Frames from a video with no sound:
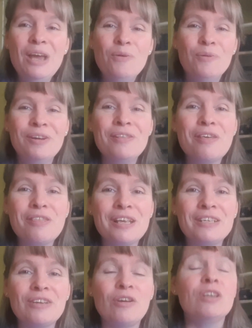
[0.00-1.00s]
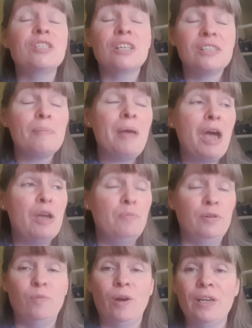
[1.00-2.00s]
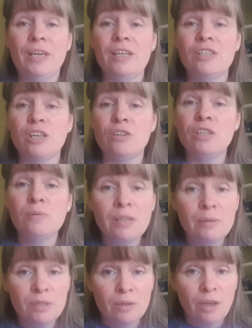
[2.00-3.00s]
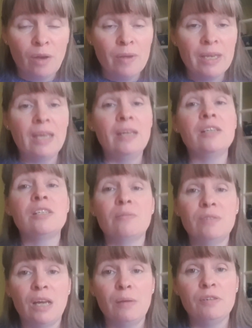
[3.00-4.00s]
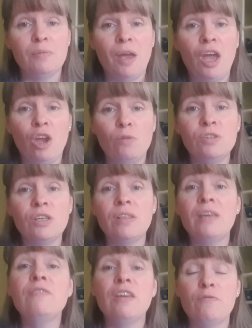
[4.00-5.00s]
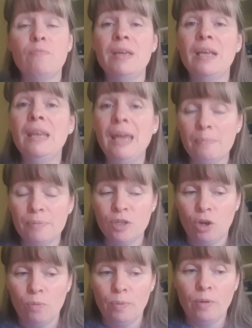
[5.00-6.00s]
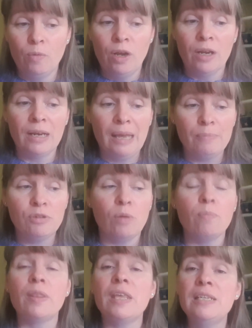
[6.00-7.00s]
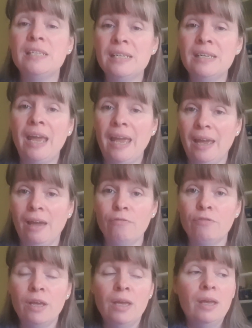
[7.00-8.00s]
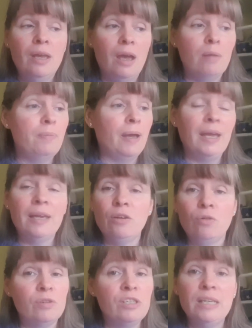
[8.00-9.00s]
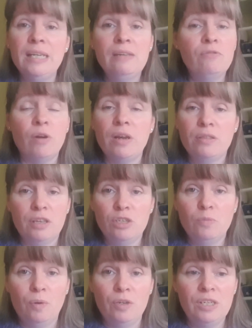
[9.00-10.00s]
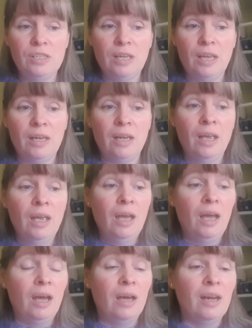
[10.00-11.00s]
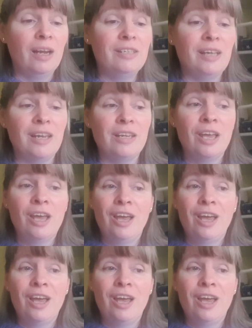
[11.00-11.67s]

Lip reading: one of the things I got is because I'm hybrid working. So sometimes I'm going in and sometimes I'm at home. So they've given me a work laptop, but they didn't have a bag or a sleeve or anything to put it in. And I said,